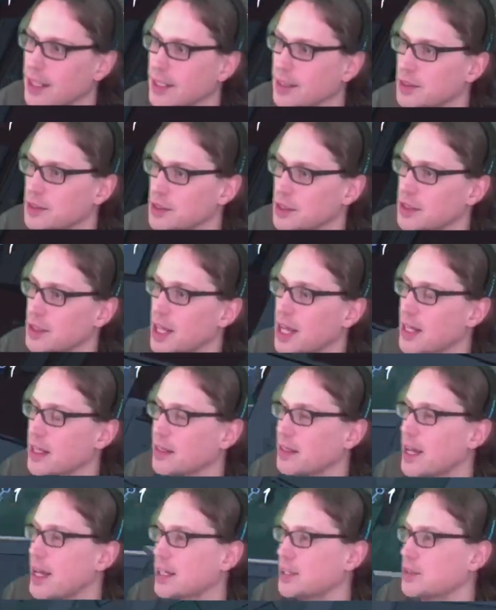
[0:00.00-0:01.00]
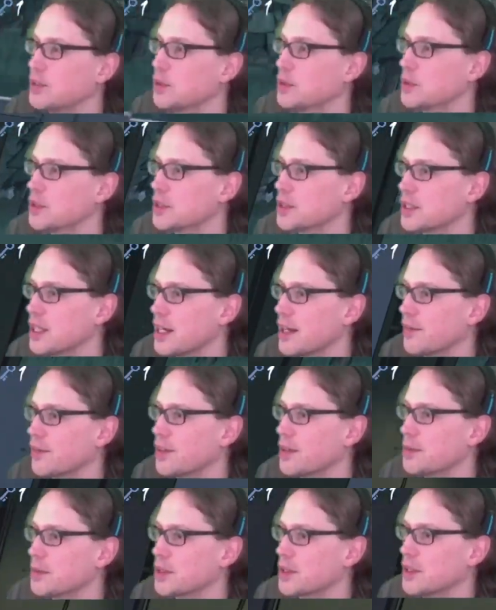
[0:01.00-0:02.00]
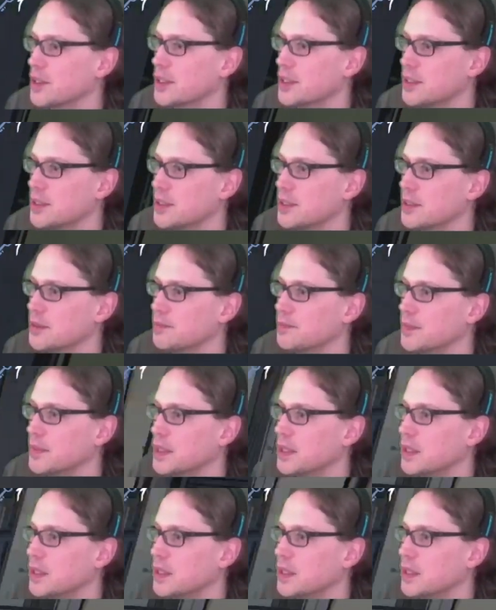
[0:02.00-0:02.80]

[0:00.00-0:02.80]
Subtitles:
like there's a lot of locked doors that I've come across, so